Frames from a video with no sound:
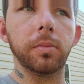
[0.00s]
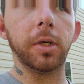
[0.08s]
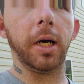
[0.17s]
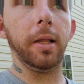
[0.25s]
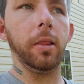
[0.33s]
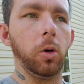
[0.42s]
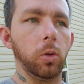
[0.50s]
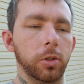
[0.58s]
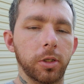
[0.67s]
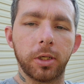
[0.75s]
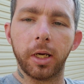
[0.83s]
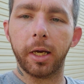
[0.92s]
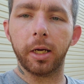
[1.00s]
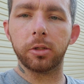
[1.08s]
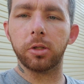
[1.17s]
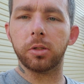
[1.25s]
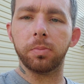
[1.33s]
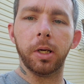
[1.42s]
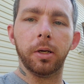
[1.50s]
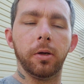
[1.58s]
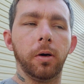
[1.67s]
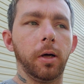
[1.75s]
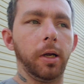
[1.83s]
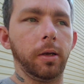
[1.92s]
got loads of cash to spend
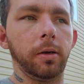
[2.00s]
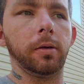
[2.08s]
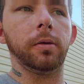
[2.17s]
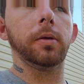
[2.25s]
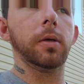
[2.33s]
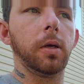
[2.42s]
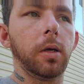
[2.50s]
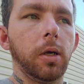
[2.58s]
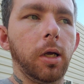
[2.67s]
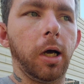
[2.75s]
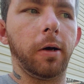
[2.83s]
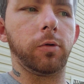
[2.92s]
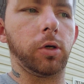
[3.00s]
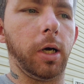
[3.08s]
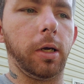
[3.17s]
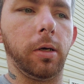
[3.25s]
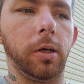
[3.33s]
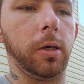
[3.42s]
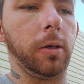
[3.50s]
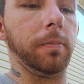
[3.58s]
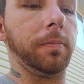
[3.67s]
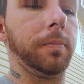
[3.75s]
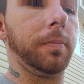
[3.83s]
on it. And I've tried to